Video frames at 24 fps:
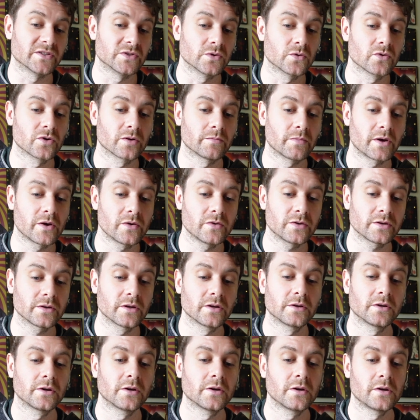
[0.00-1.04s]
Dorian mode
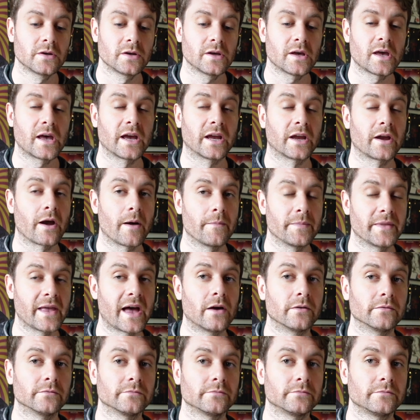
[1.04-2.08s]
and come
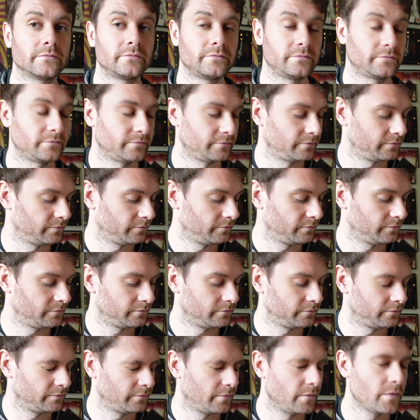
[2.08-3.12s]
down.
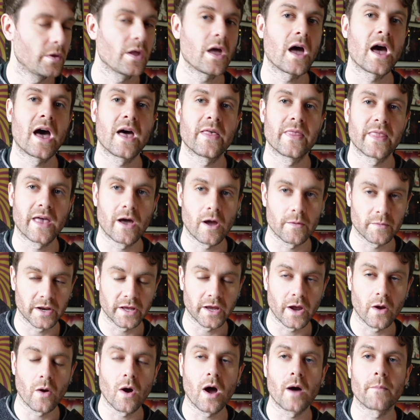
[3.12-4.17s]
And now I'm going
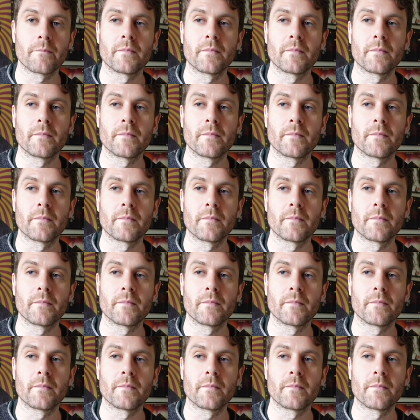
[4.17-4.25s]
to go up